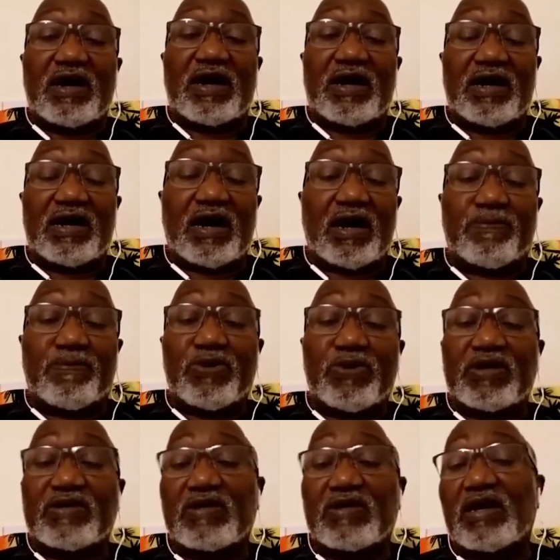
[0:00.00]
I put
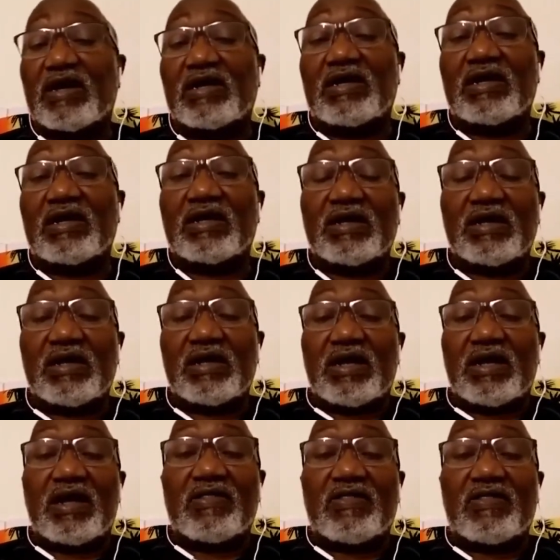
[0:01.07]
aside.
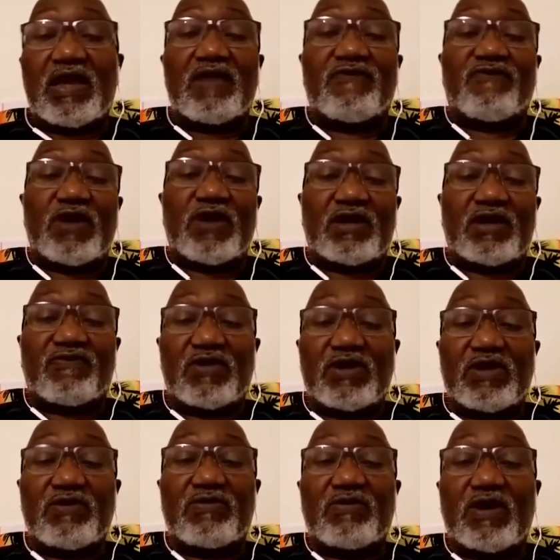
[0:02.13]
And then effectively,
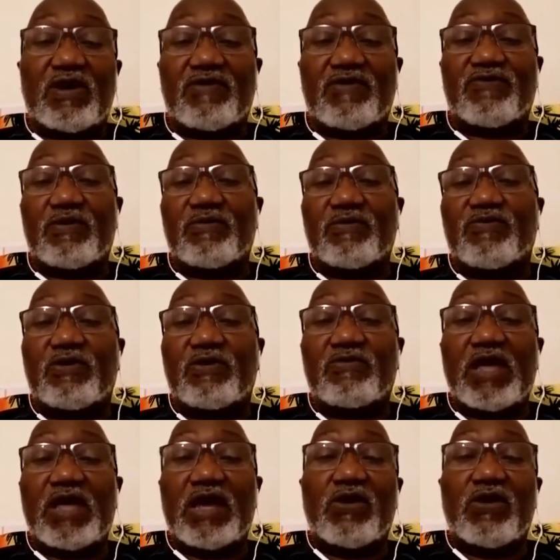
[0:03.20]
from
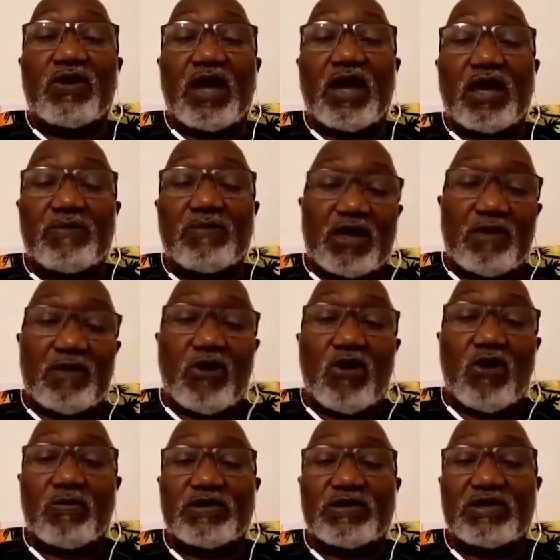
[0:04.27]
then on, I became
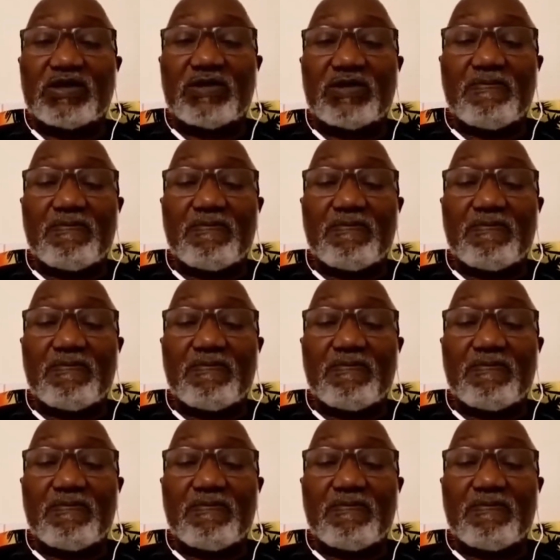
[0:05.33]
homeless.